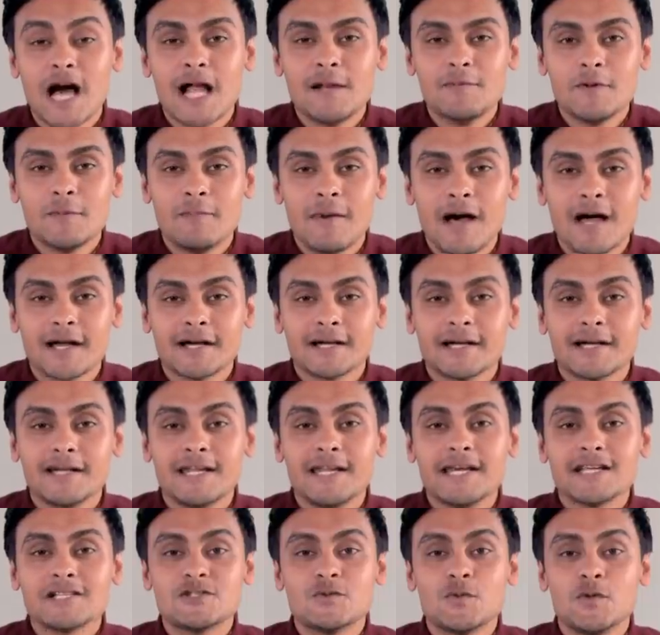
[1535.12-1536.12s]
I'll be back again
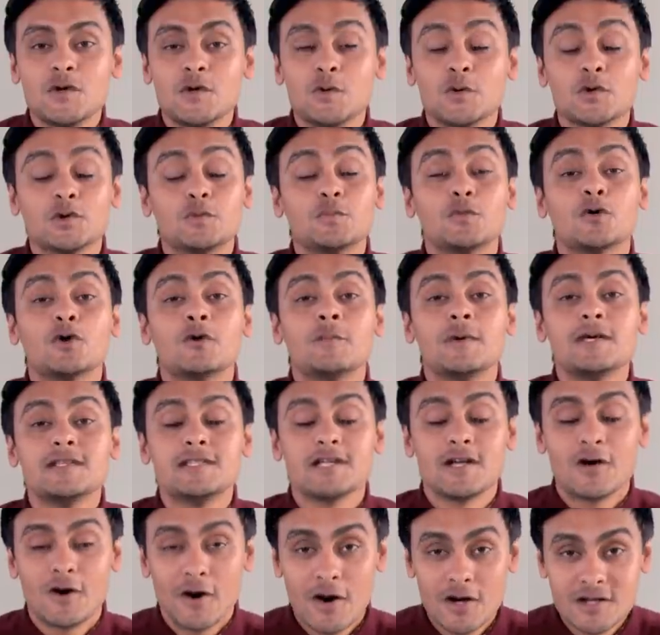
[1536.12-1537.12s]
next week with more
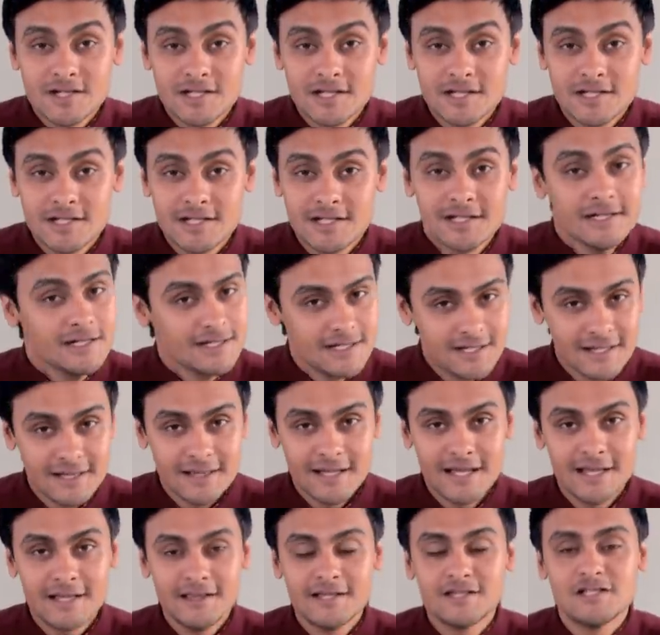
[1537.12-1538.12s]
amazing content. Till
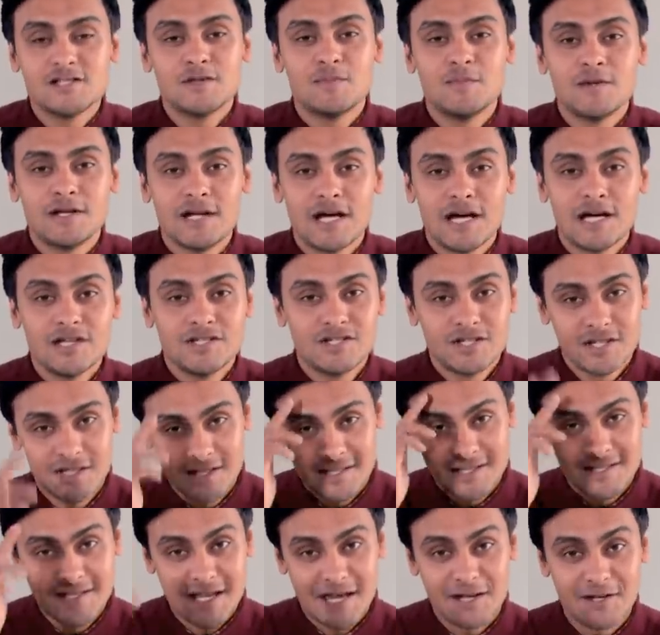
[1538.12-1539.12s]
then, this is Biraj
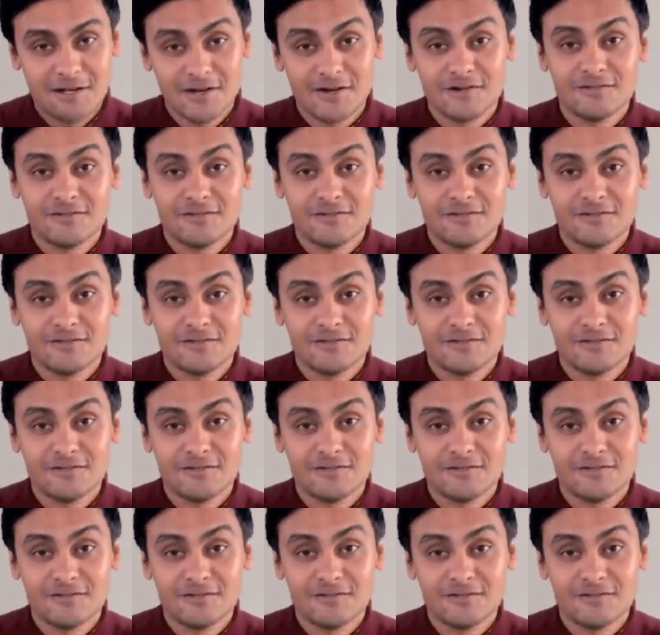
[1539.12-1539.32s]
signing